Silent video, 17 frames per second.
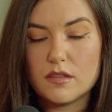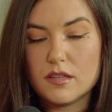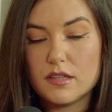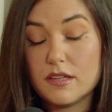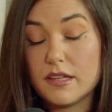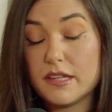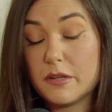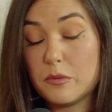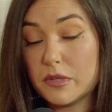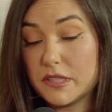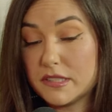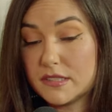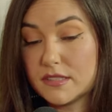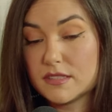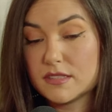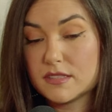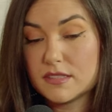
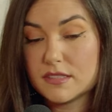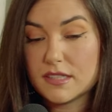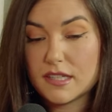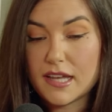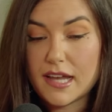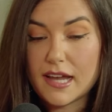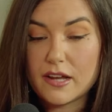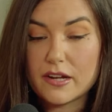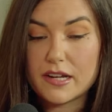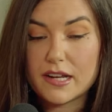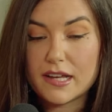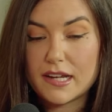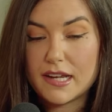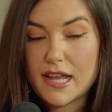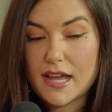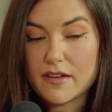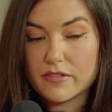anyways, how did I
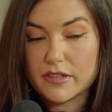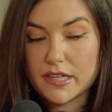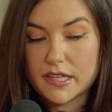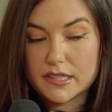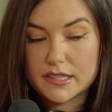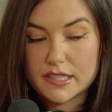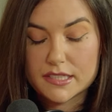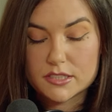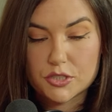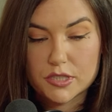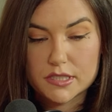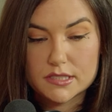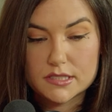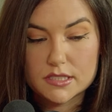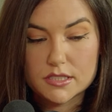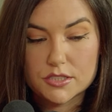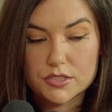navigate that
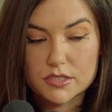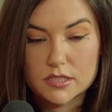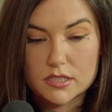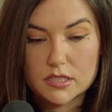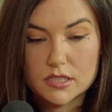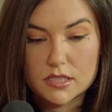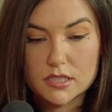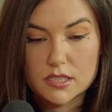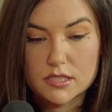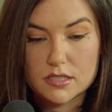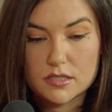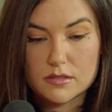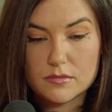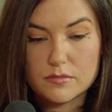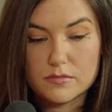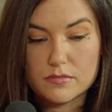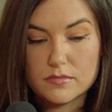transition?
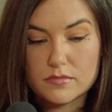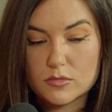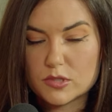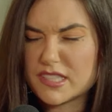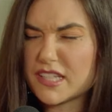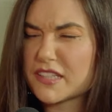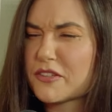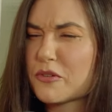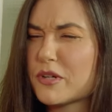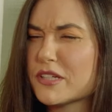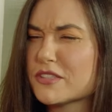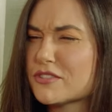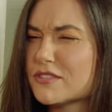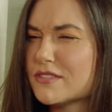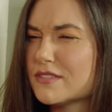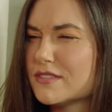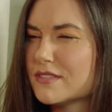Um, was that the
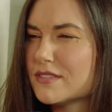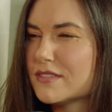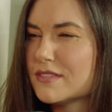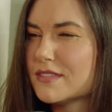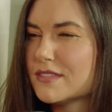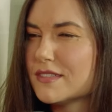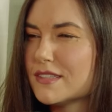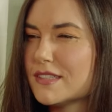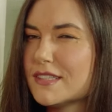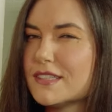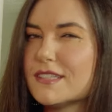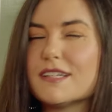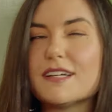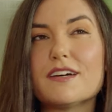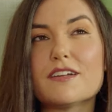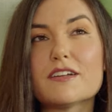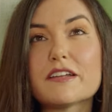question? Yeah.
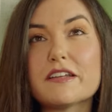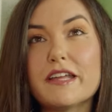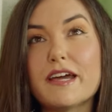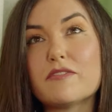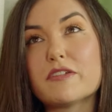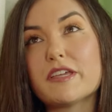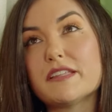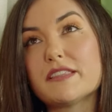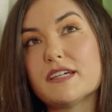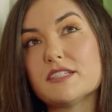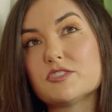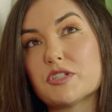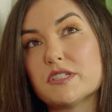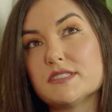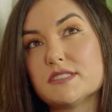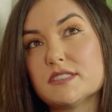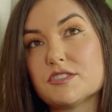How did I navigate that
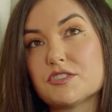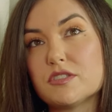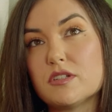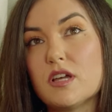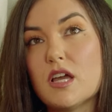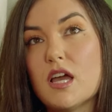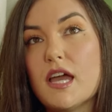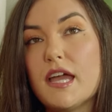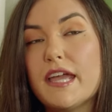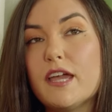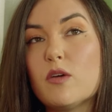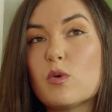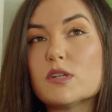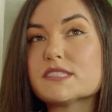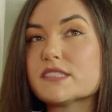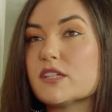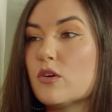transition? It
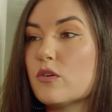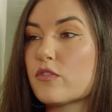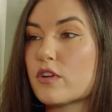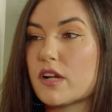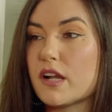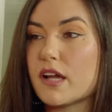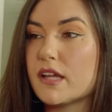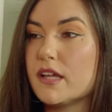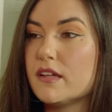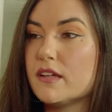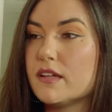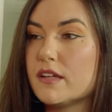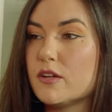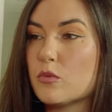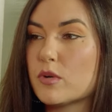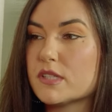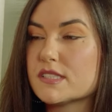wasn't overnight.
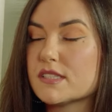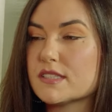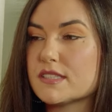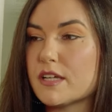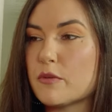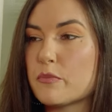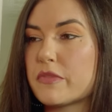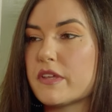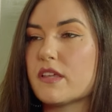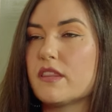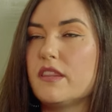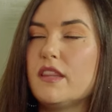It wasn't something